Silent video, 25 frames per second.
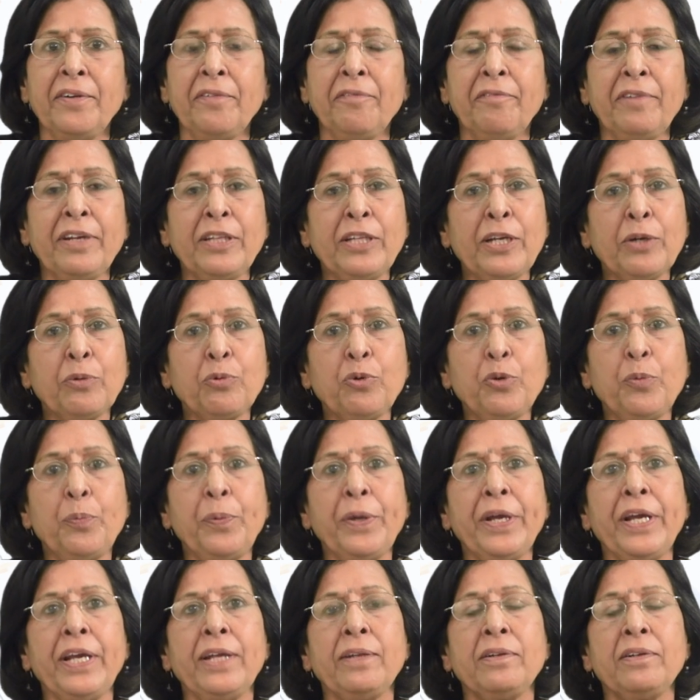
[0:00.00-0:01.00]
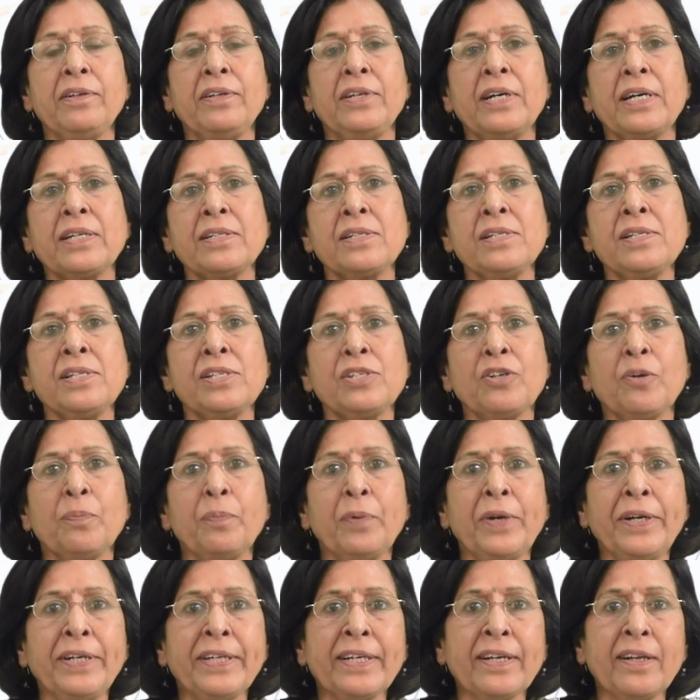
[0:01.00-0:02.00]
where there could be dozens of
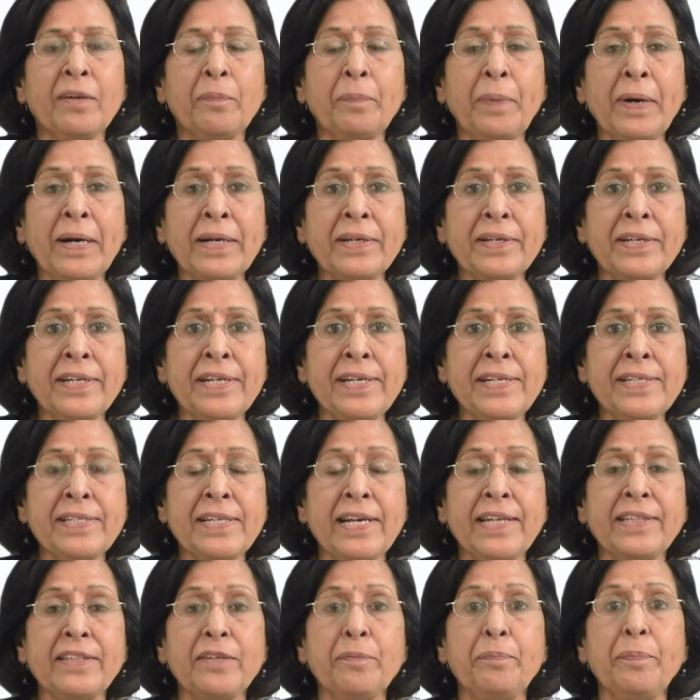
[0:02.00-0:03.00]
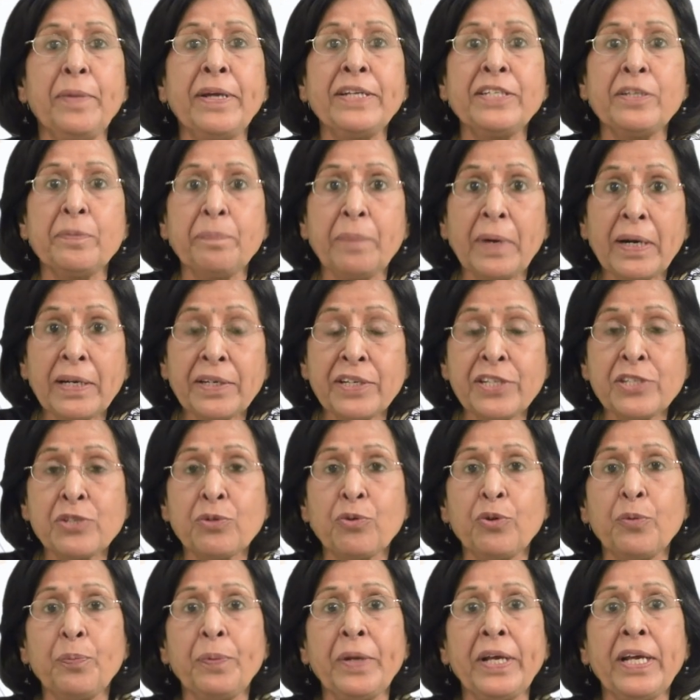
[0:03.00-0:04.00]
political parties, and the major parties
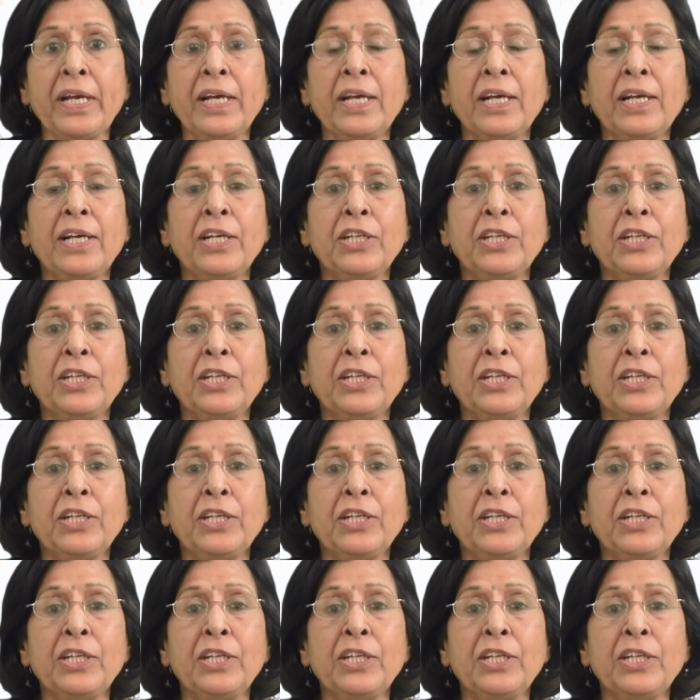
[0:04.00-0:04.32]
could be